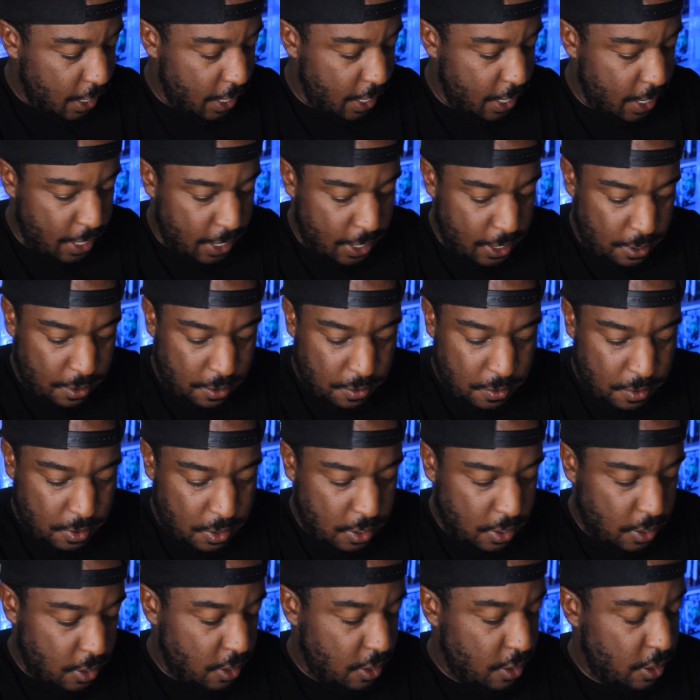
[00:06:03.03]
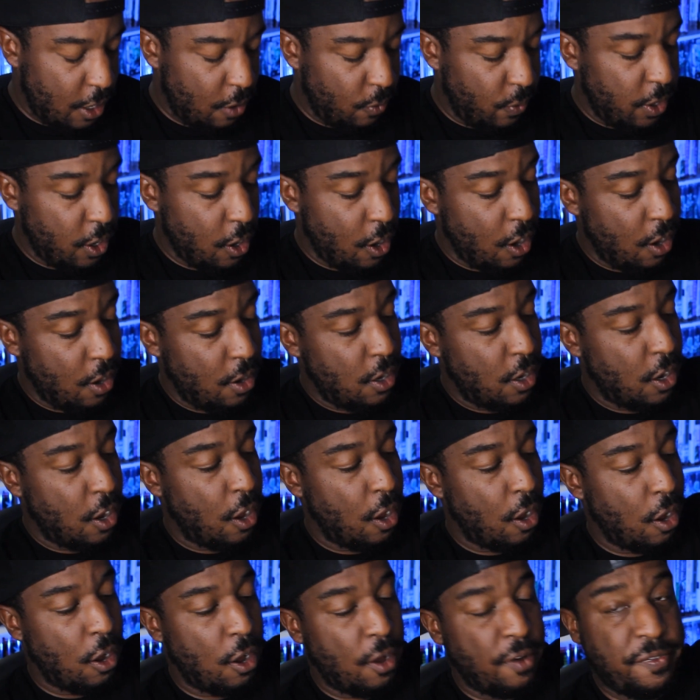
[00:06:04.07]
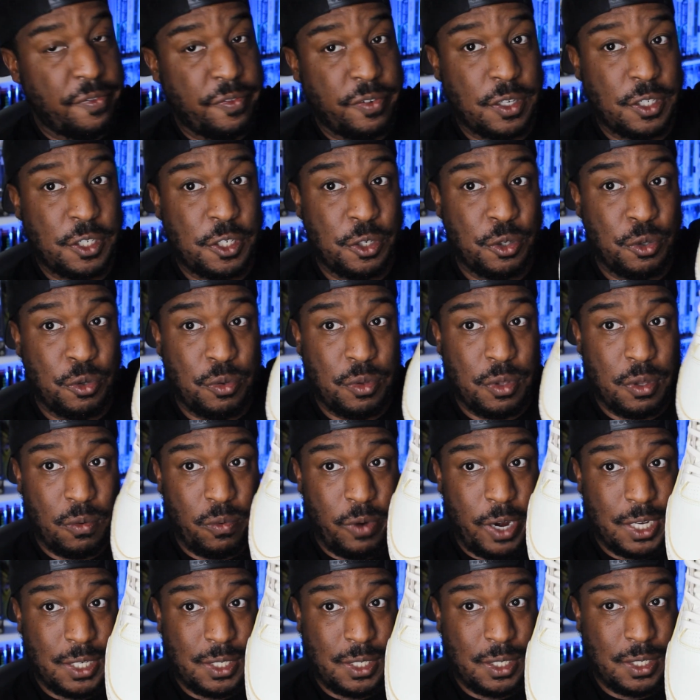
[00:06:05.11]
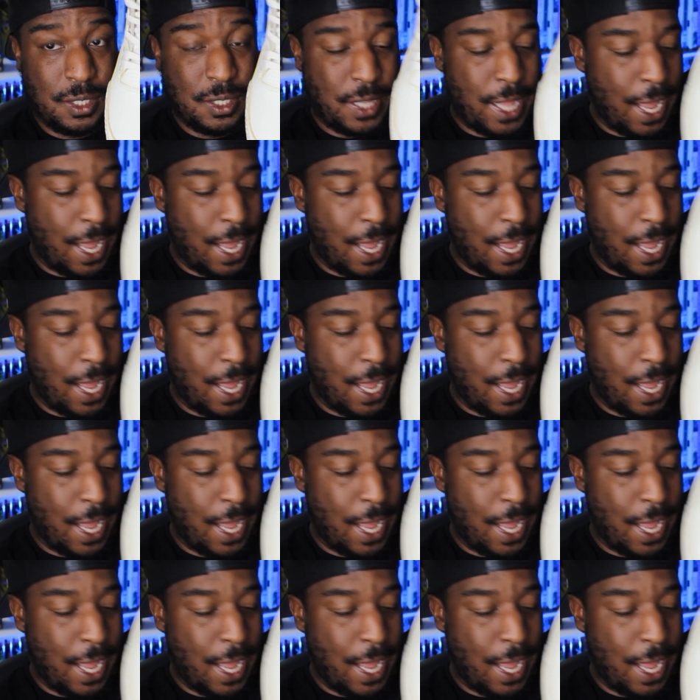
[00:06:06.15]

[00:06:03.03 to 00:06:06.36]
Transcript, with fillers: And there we are off to the races.